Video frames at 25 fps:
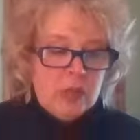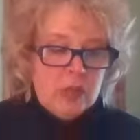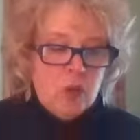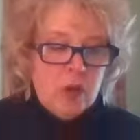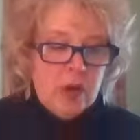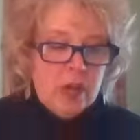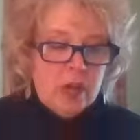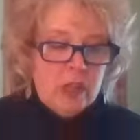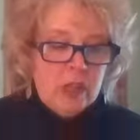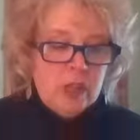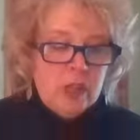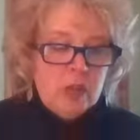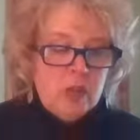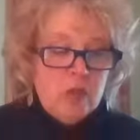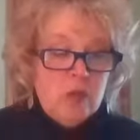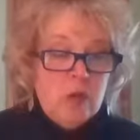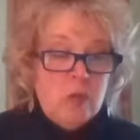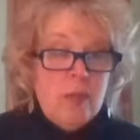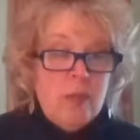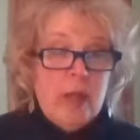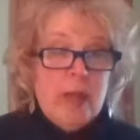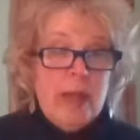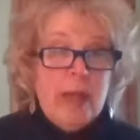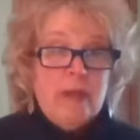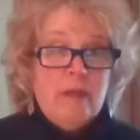going to do a
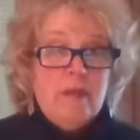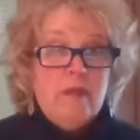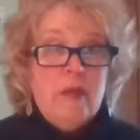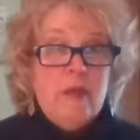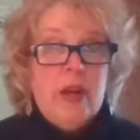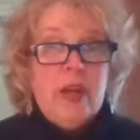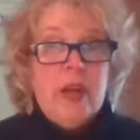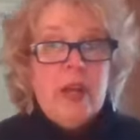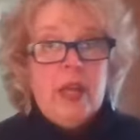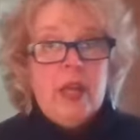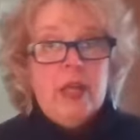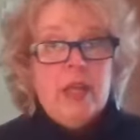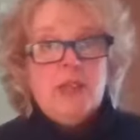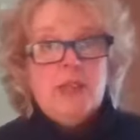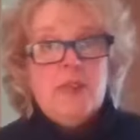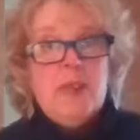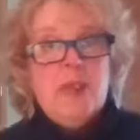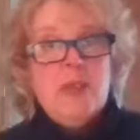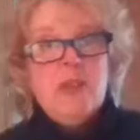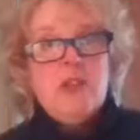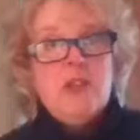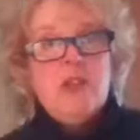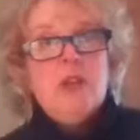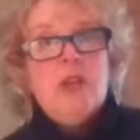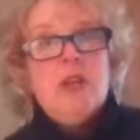Black Friday
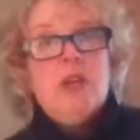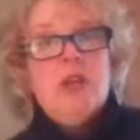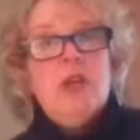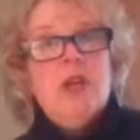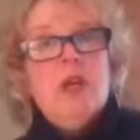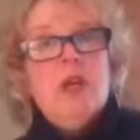special